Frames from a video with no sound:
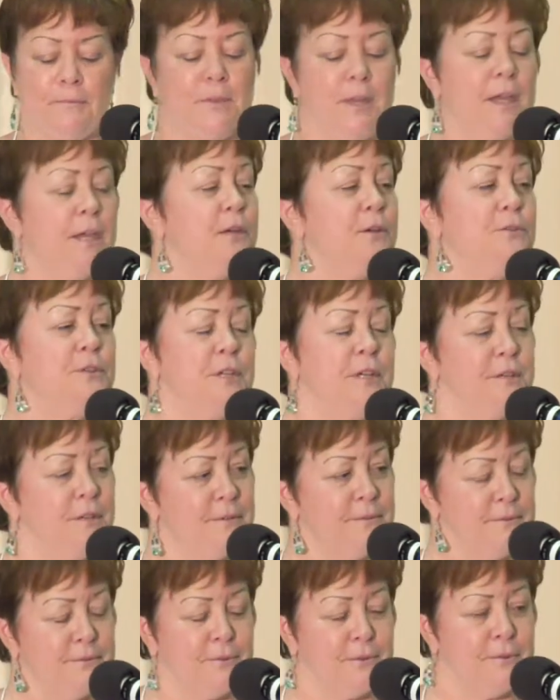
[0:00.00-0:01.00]
Thank you,
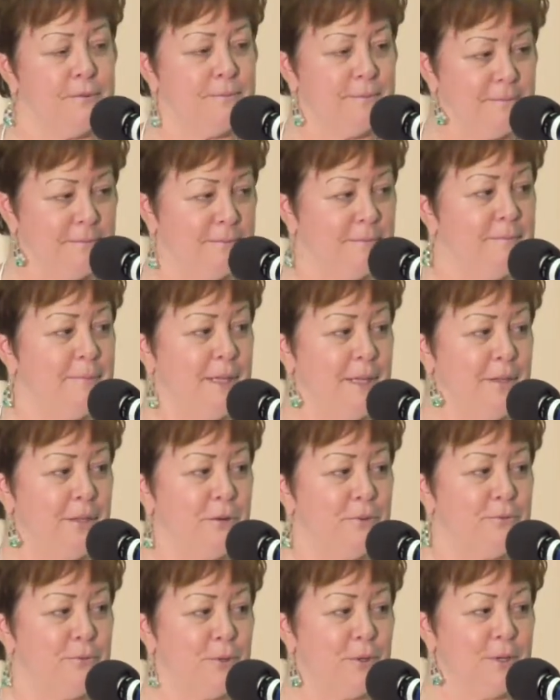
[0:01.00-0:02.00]
Tina, for being
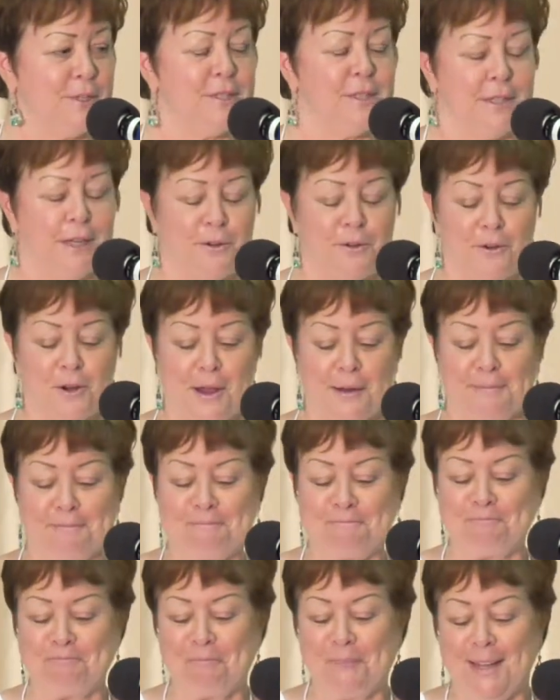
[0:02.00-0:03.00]
there for us later on.
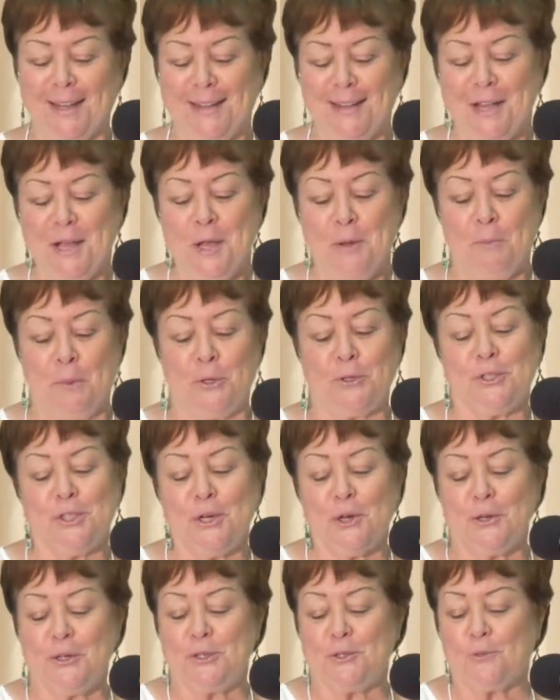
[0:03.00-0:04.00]

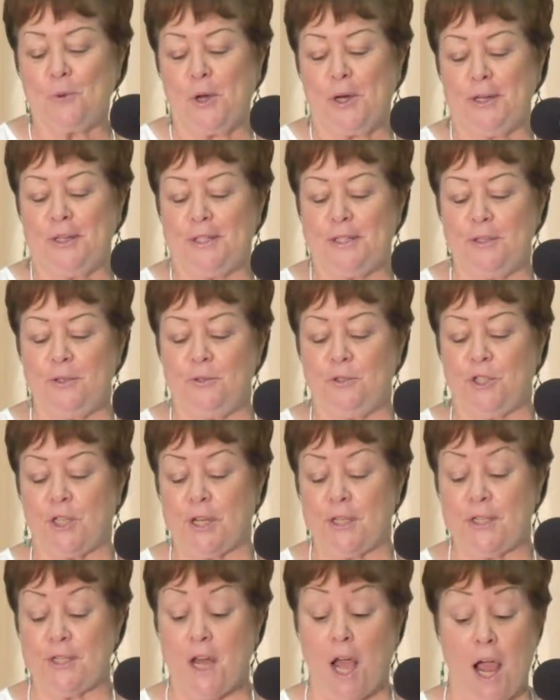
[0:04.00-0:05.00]
Most areas wanted to
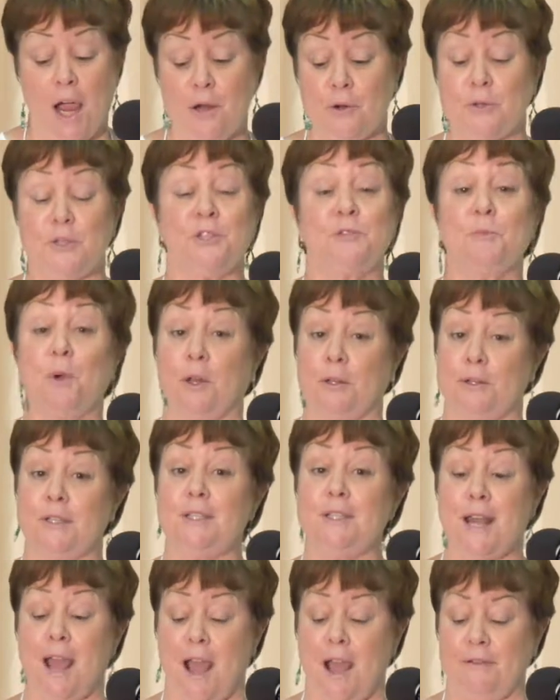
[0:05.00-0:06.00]
just hire a smaller
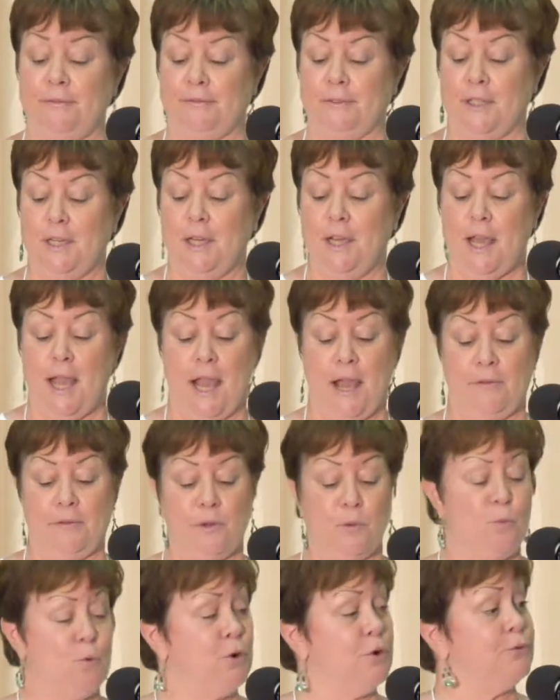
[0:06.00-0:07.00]
staff,
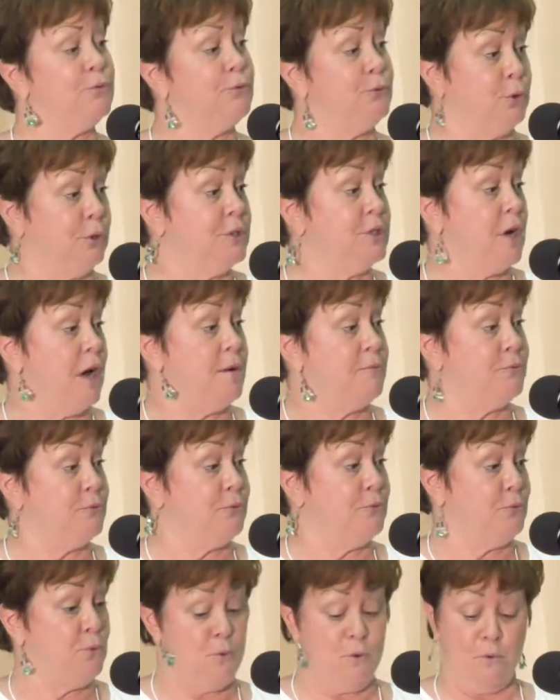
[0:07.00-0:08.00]
have them work full-time
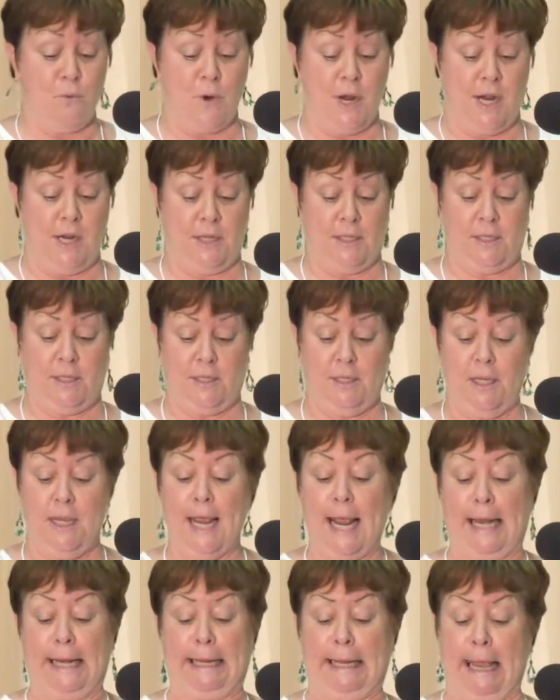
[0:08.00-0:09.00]
for 4 weeks,
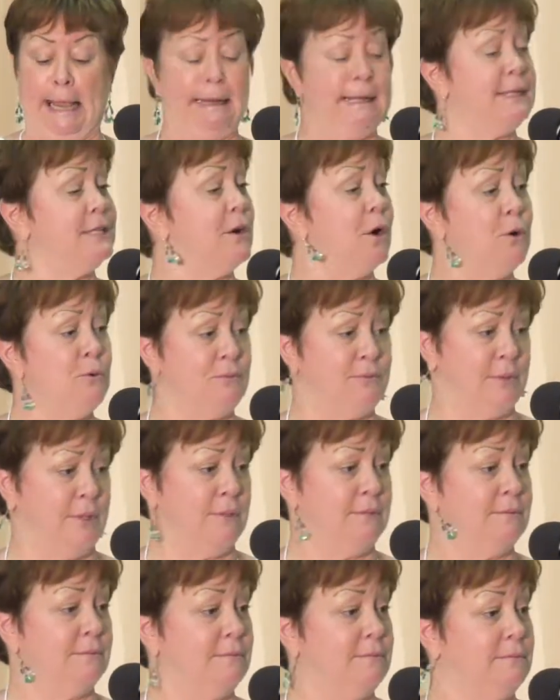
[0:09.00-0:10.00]
and get it
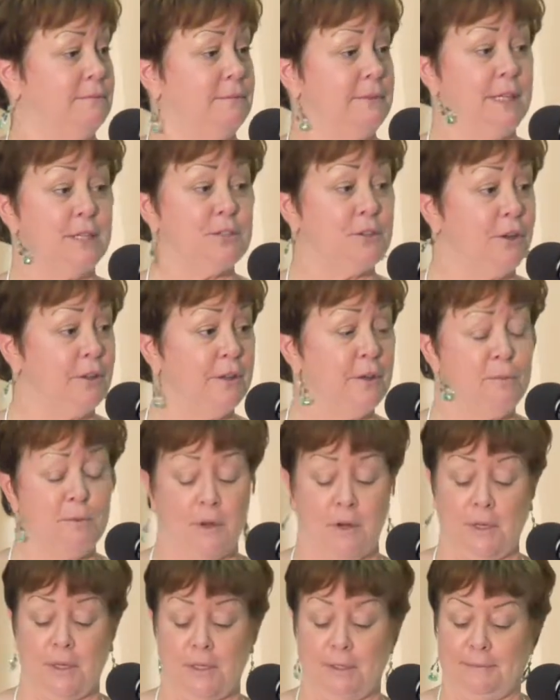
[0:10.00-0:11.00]
over. That's all they
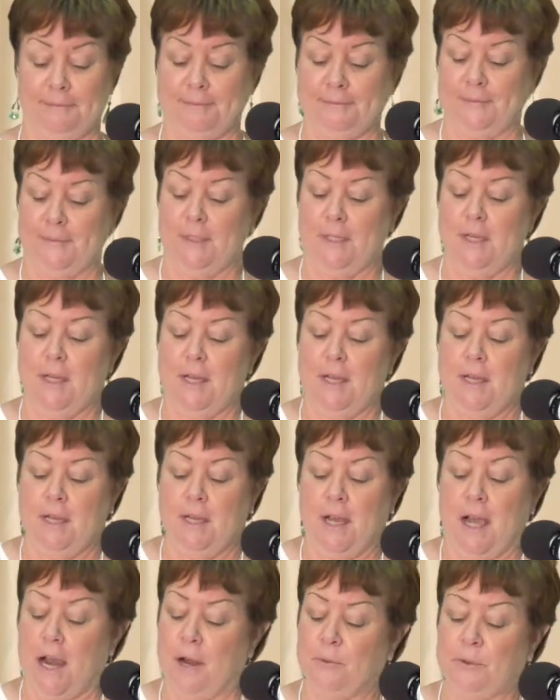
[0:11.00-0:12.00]
wanted.
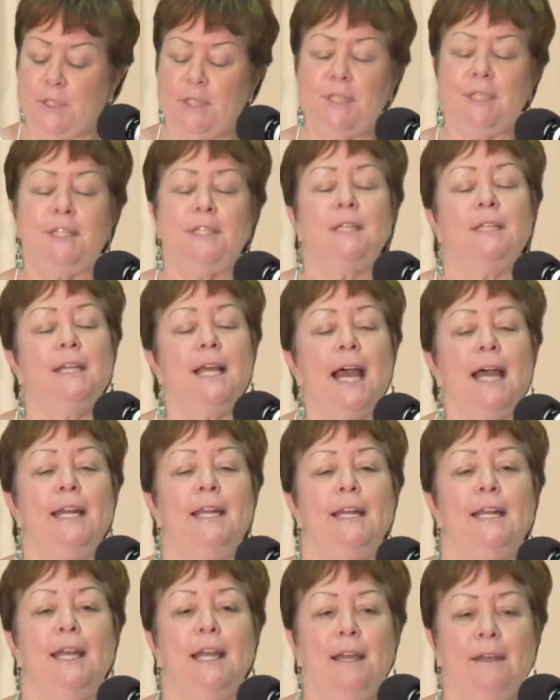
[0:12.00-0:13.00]
I resisted
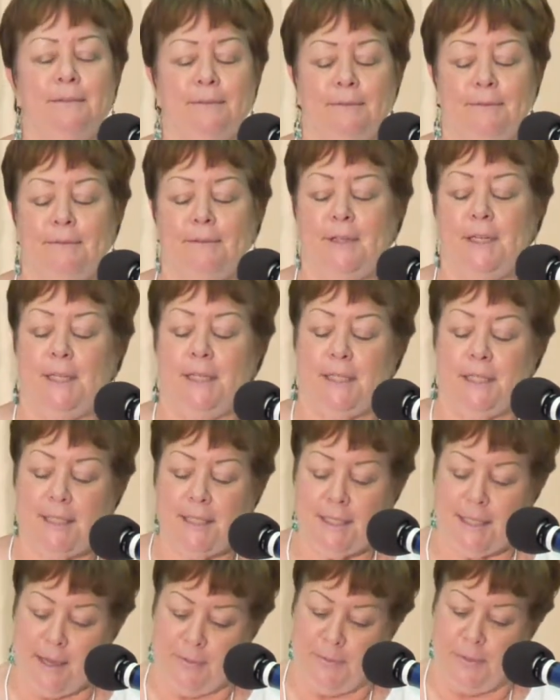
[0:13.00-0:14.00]
that every
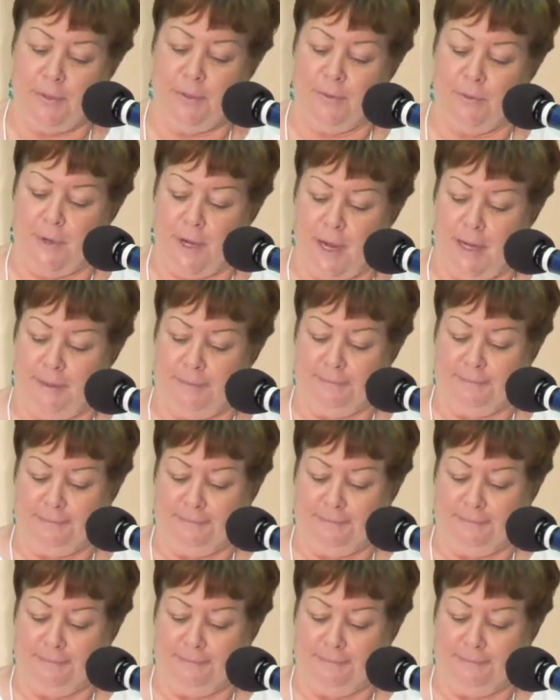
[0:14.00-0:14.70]
step of the way.